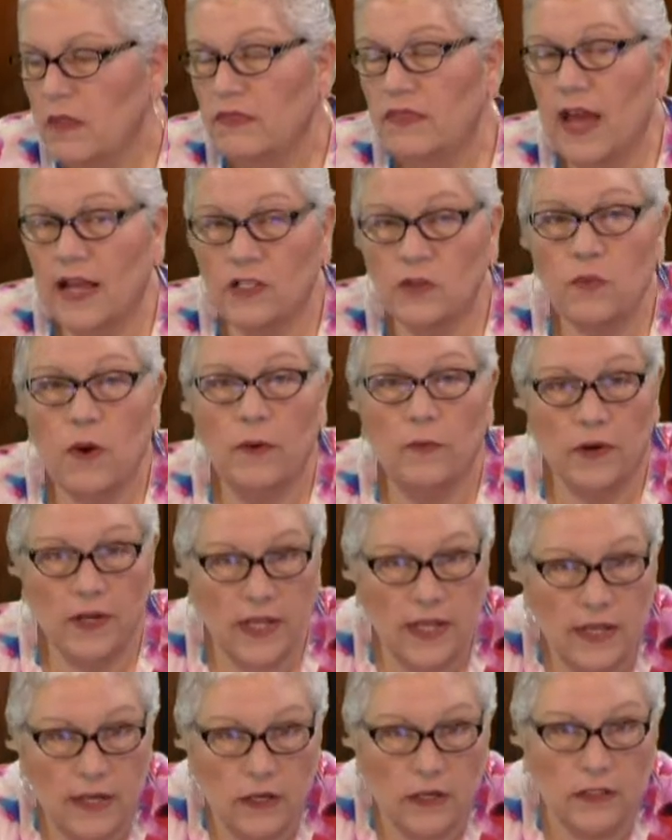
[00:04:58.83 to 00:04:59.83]
That's why we're
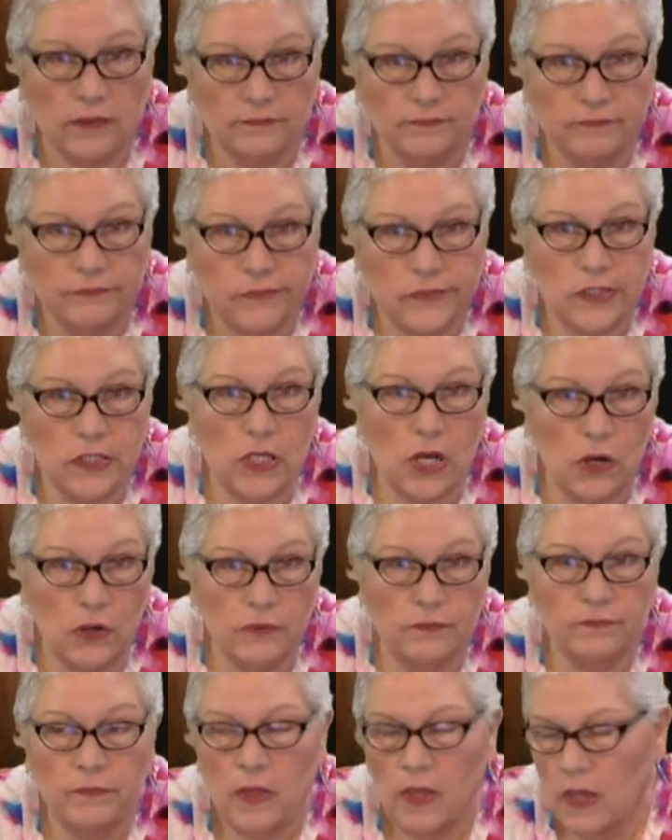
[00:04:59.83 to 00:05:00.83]
here.
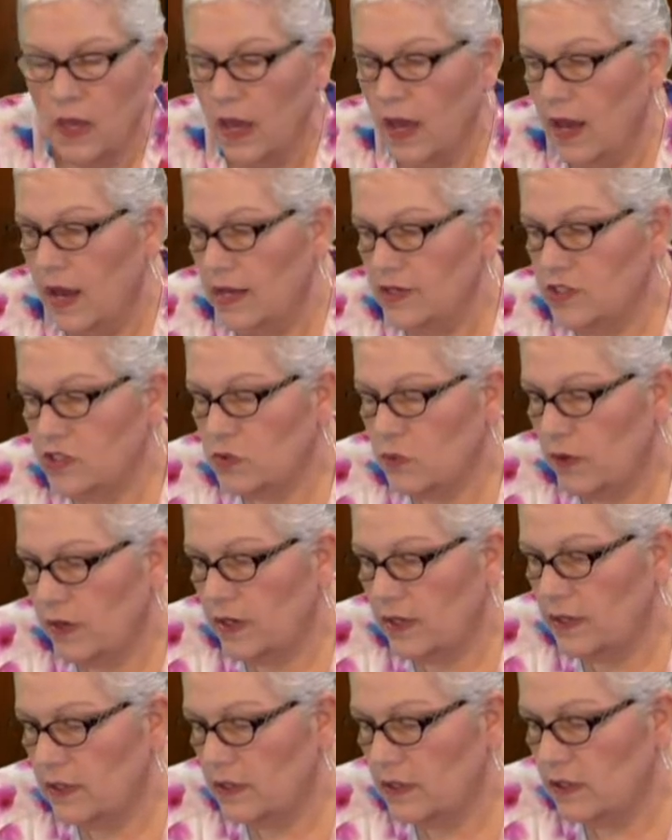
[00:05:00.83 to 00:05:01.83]
So I just
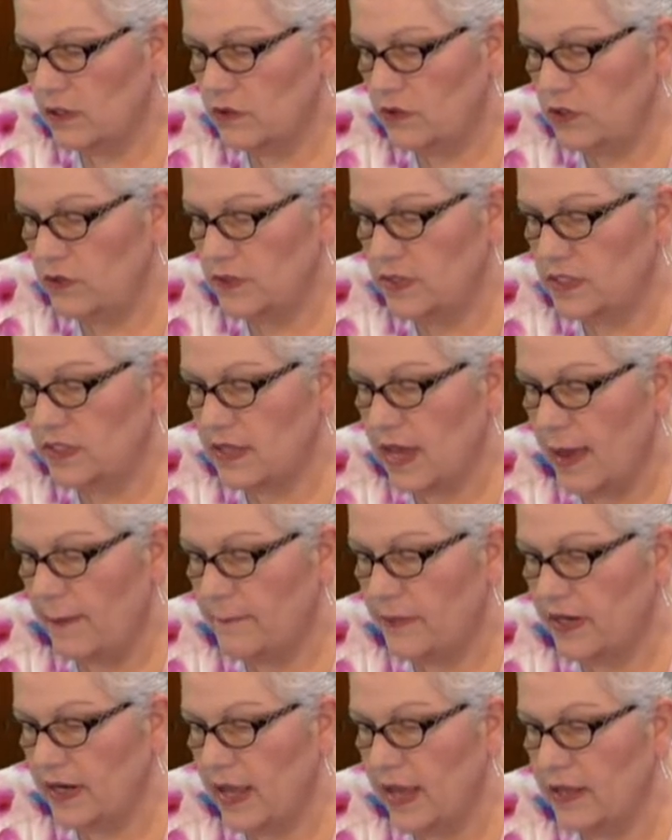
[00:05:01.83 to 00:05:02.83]
wanted to clue you into
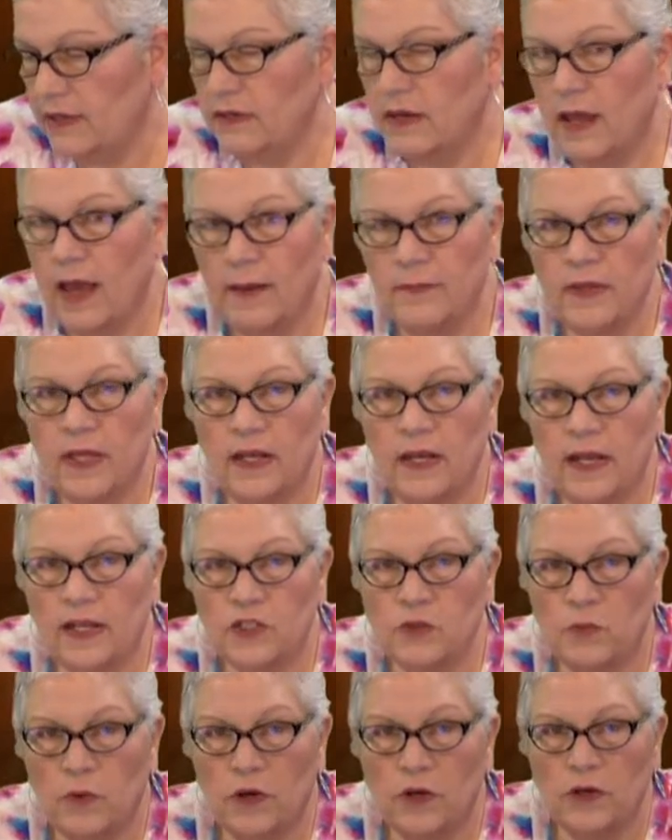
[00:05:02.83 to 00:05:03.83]
that. But again, I'm not an
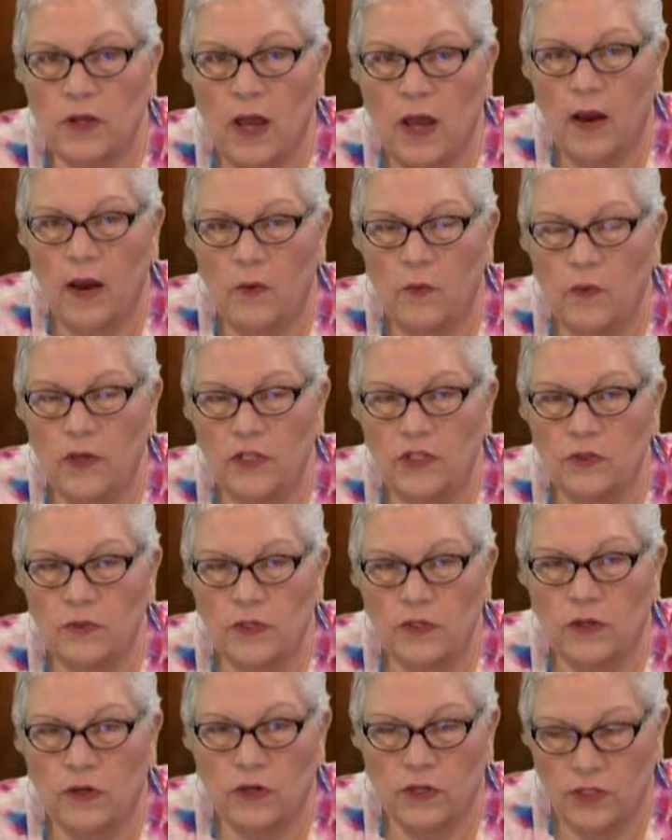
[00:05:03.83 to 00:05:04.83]
expert. We do
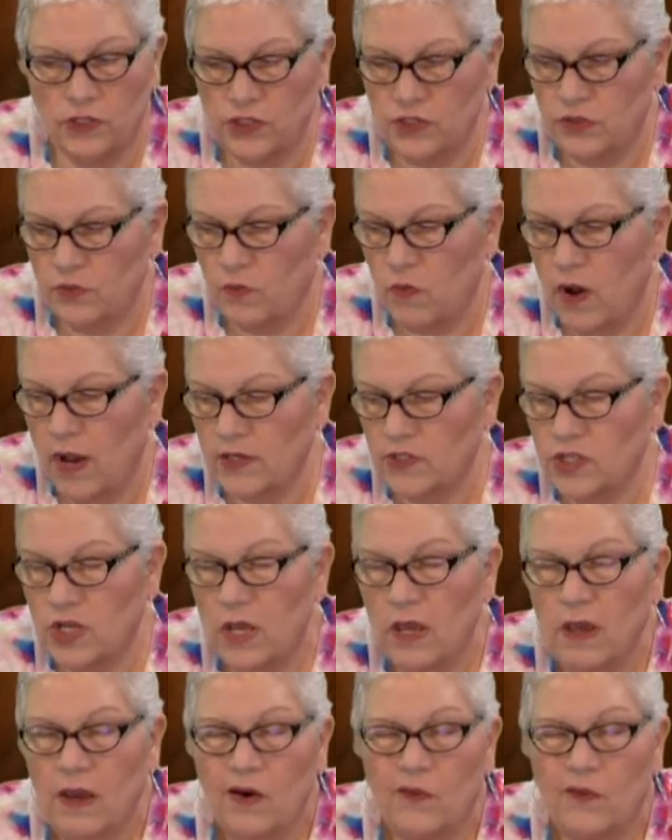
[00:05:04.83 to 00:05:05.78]
encourage you to watch.